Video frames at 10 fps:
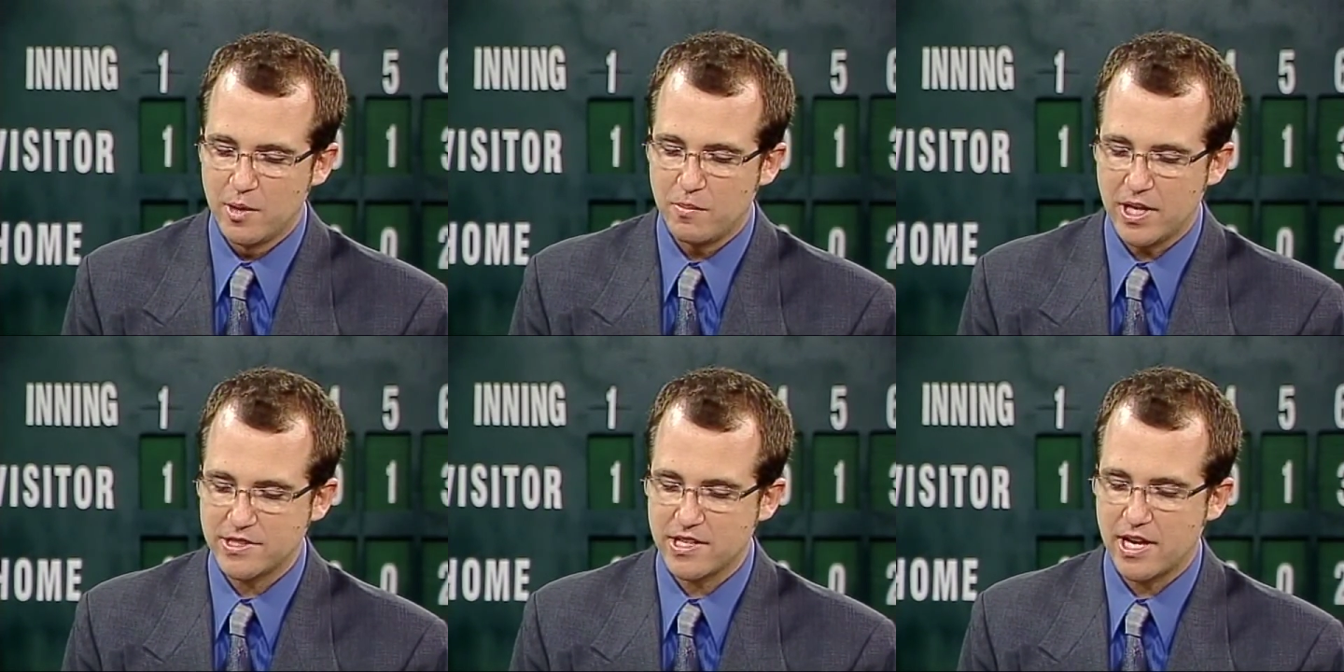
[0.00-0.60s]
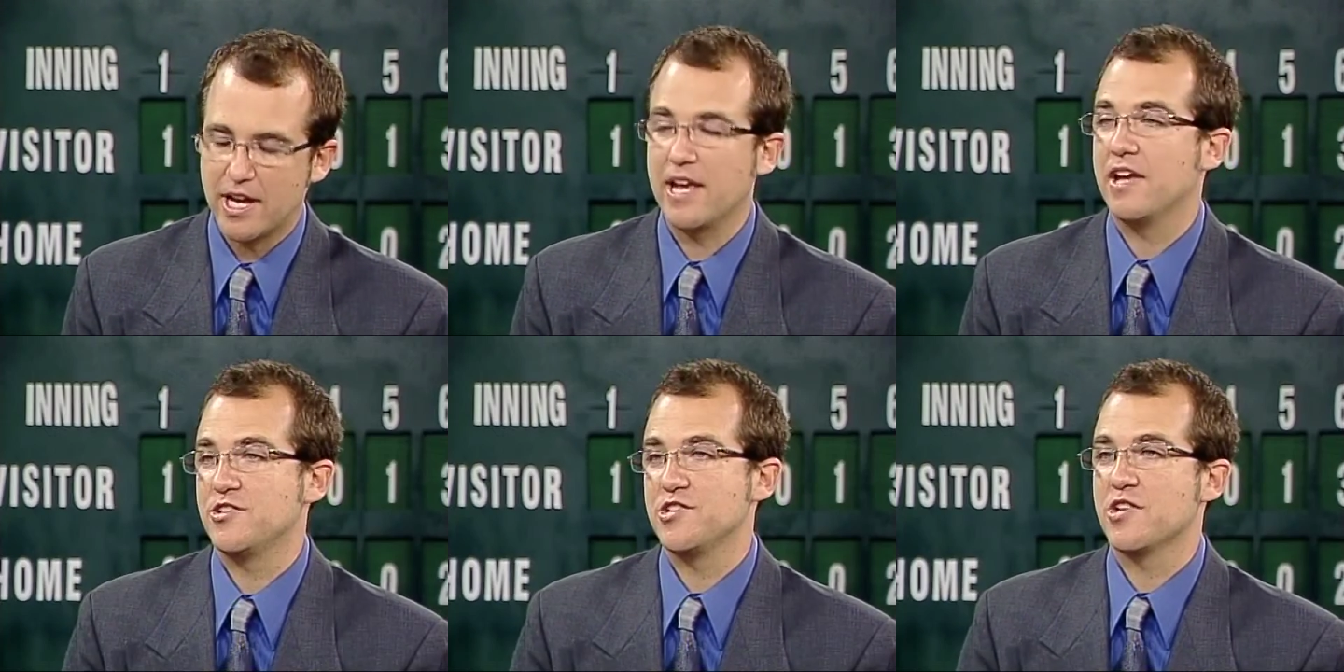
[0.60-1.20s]
But
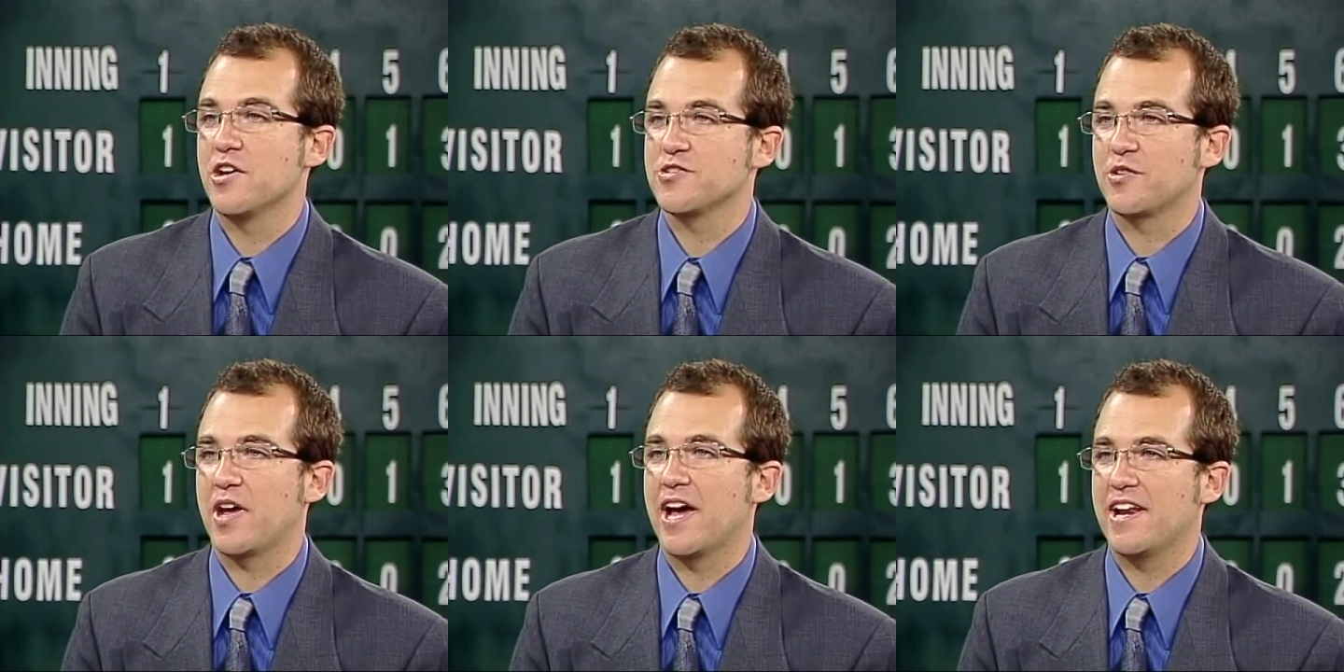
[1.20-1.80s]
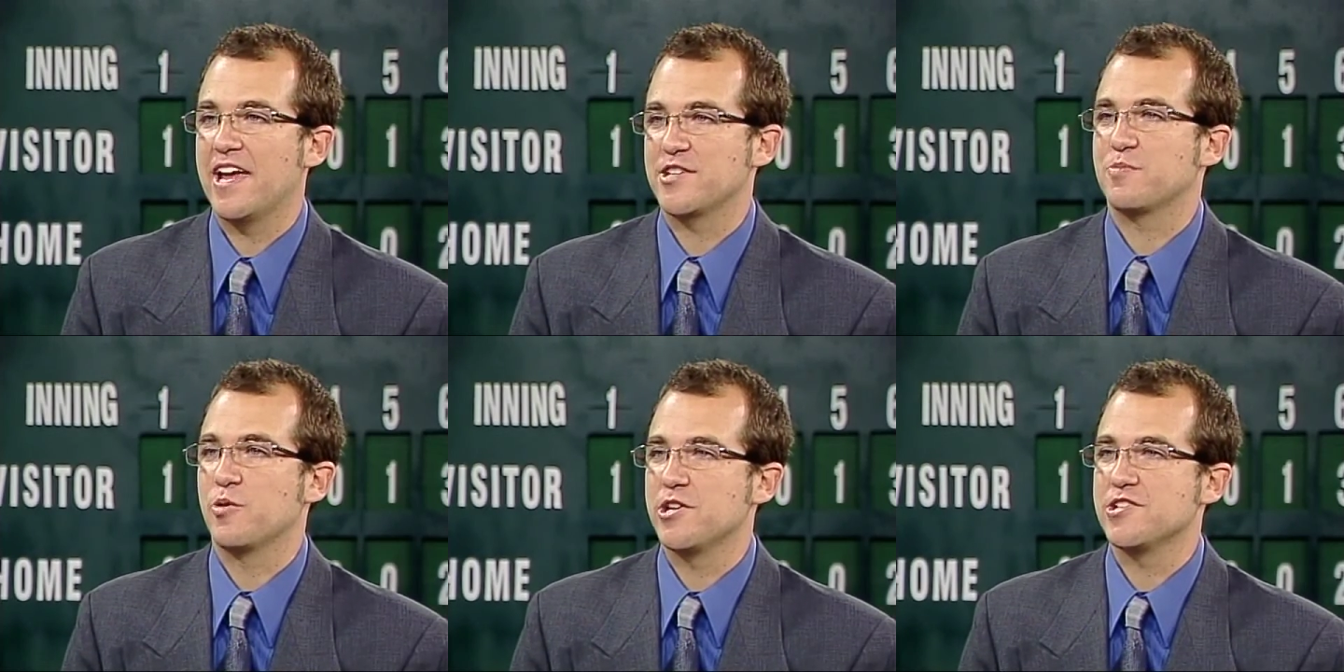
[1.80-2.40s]
she's also got
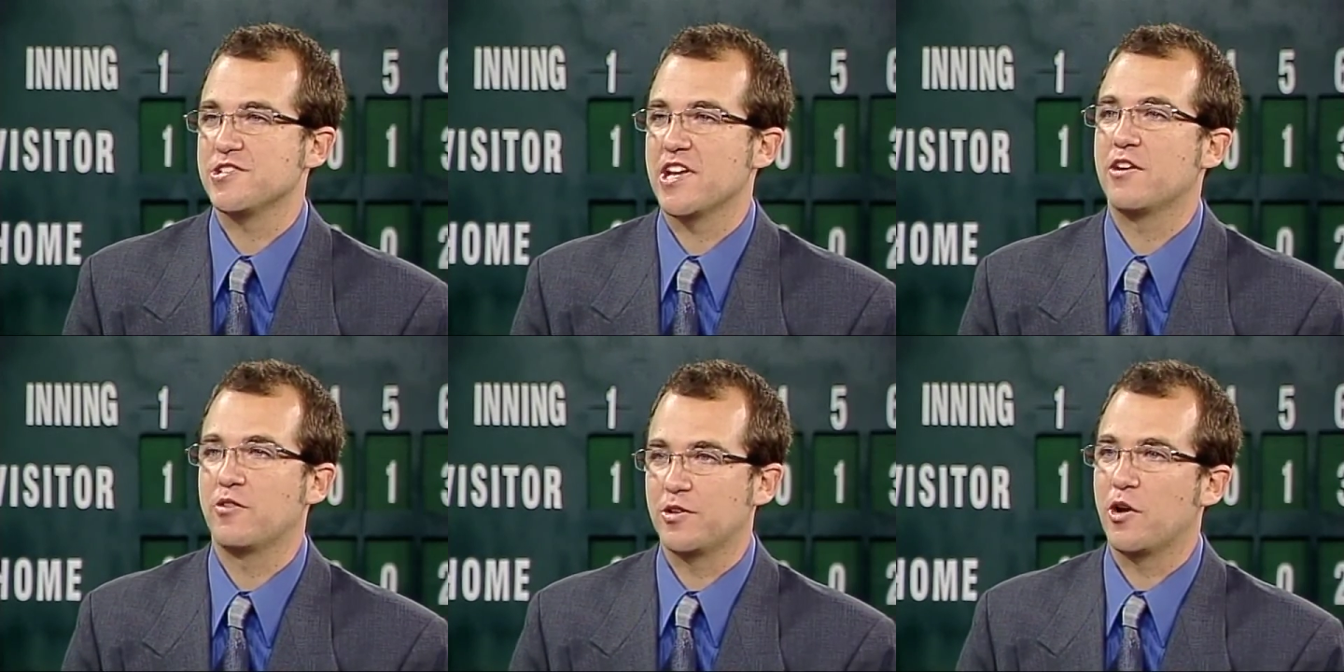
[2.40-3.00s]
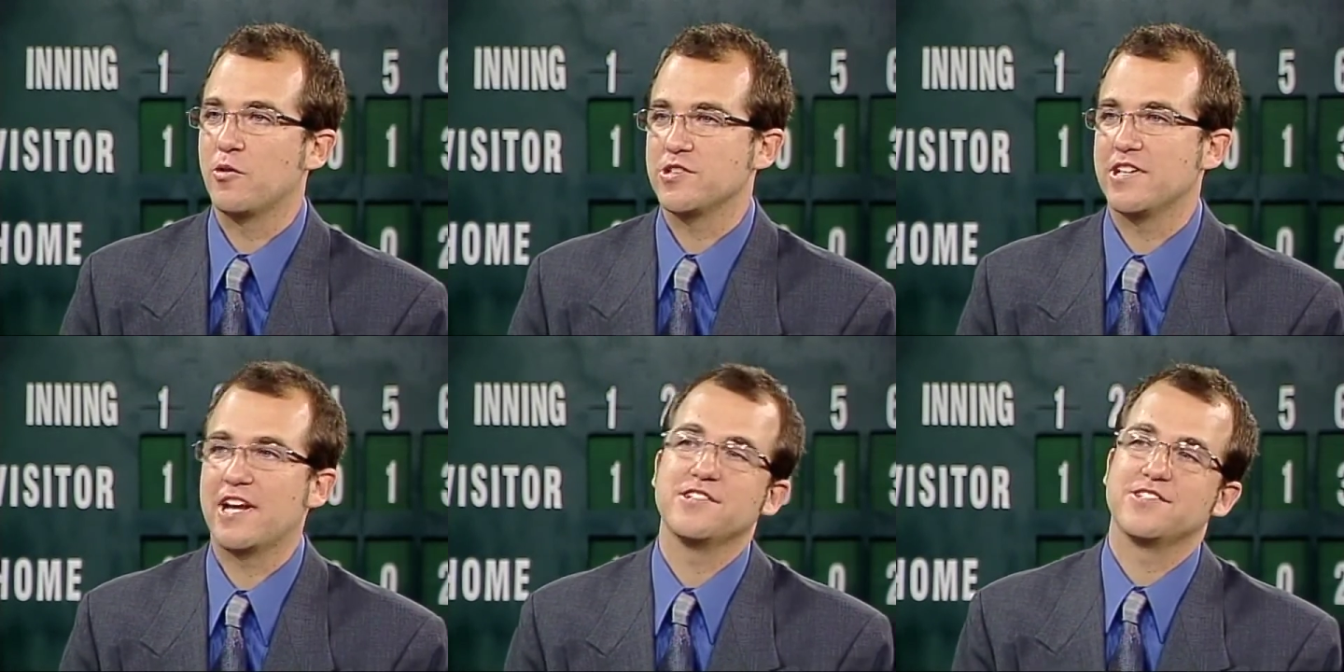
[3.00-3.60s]
aspirations, I know, to go to
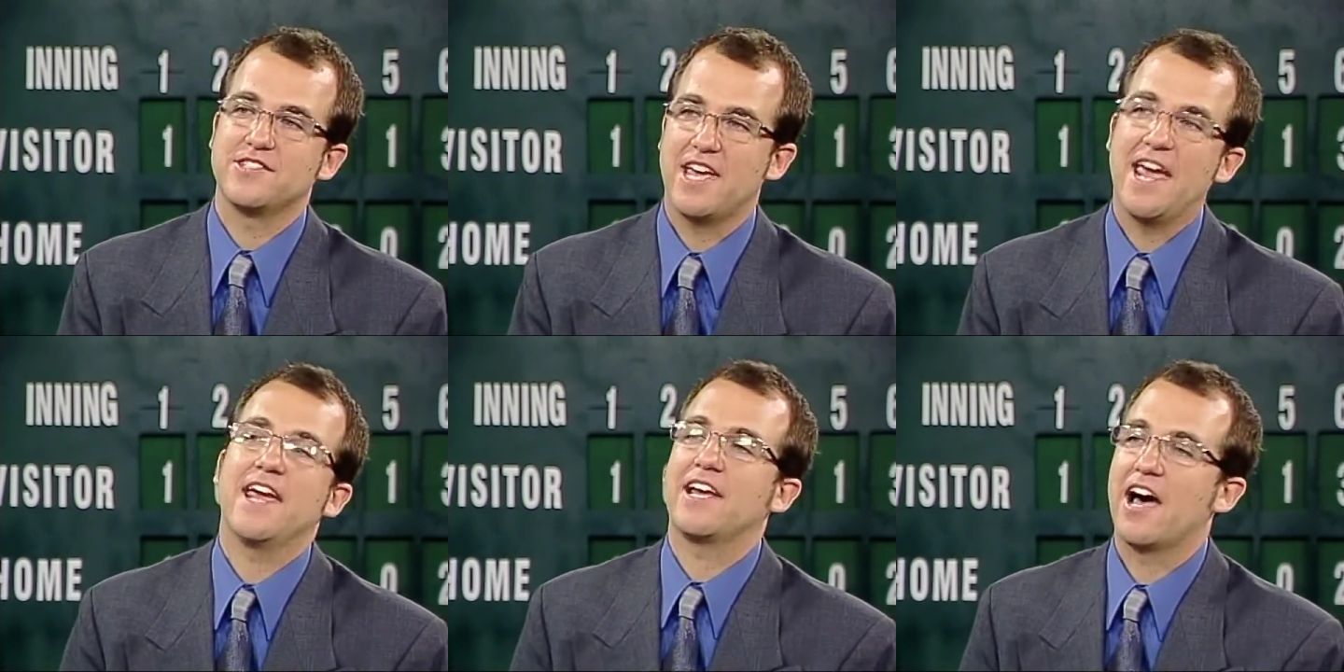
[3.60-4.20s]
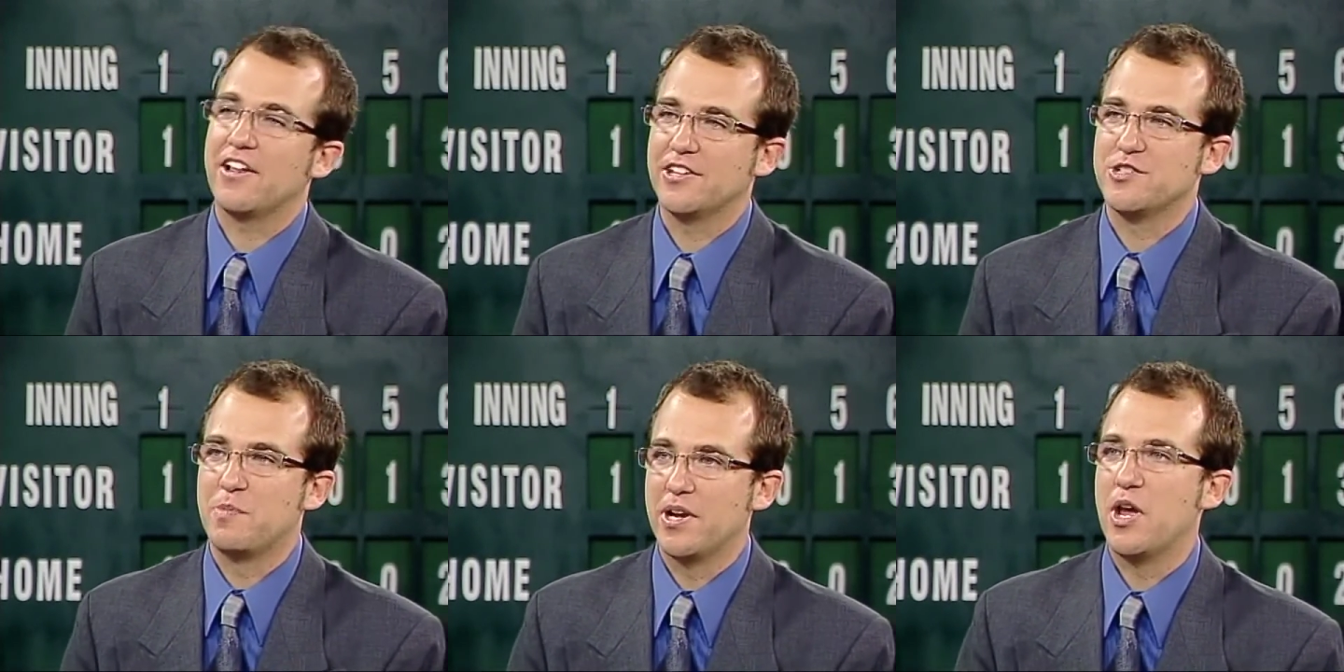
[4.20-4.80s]
not just a
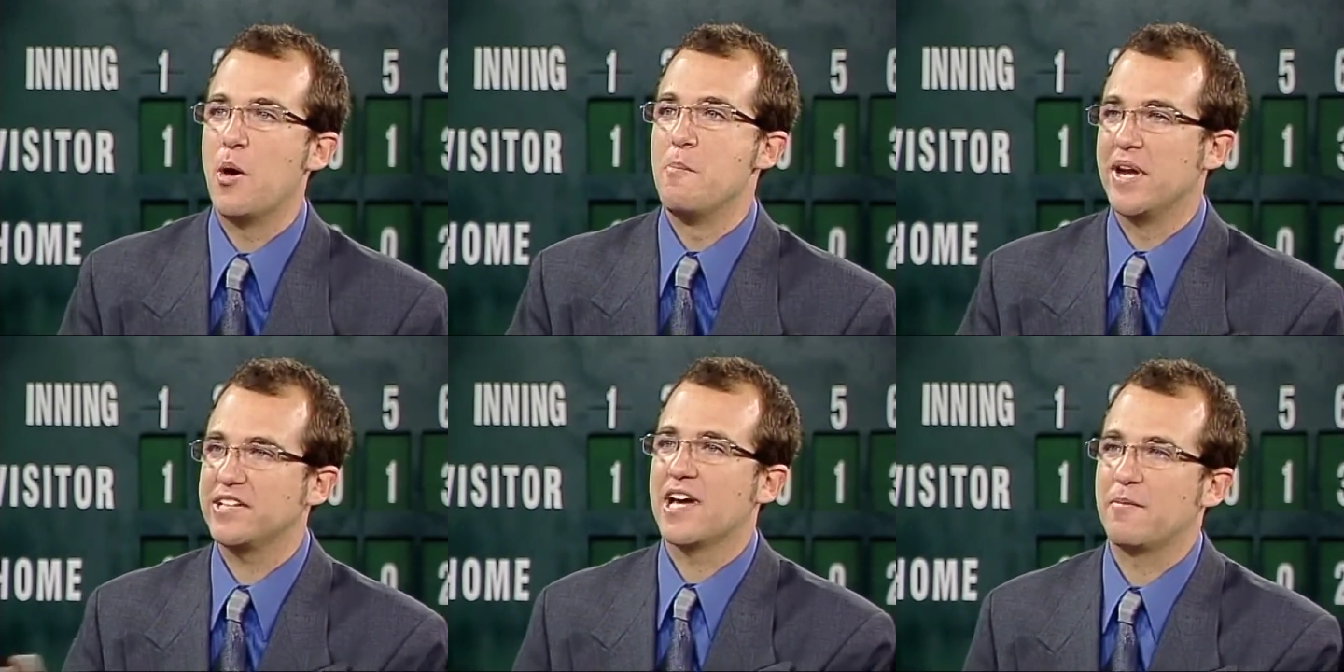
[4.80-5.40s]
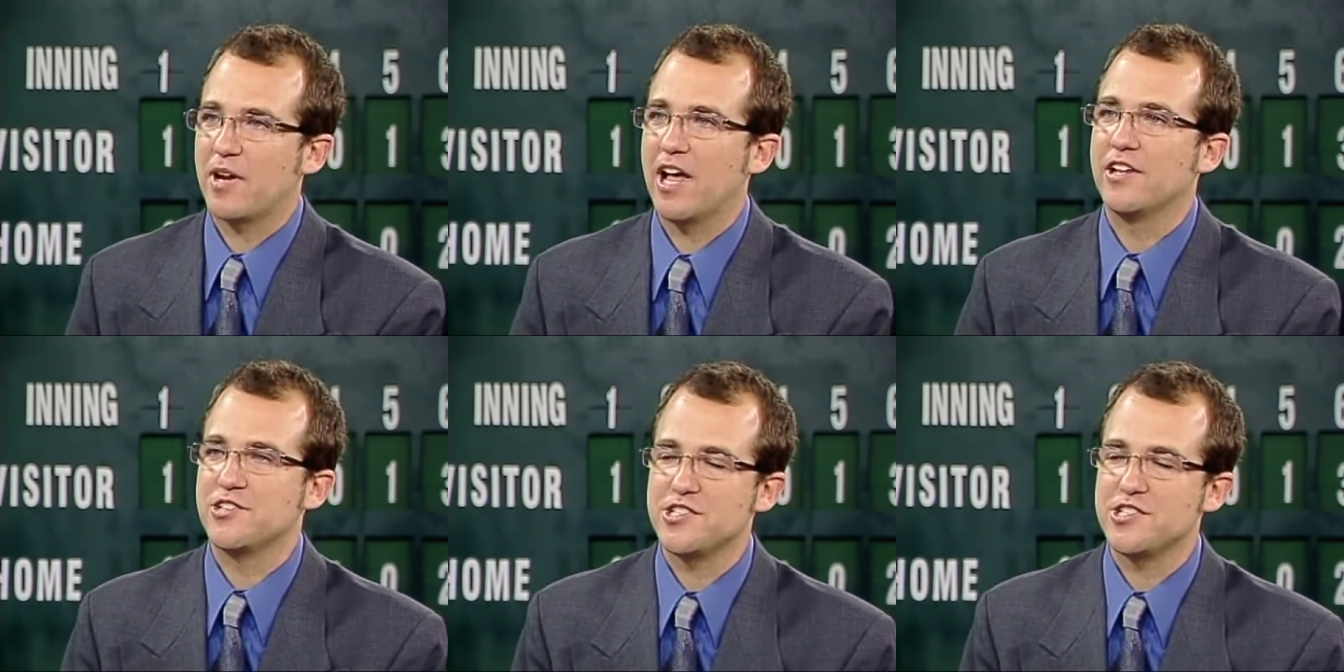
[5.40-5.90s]
college, but a big-time college.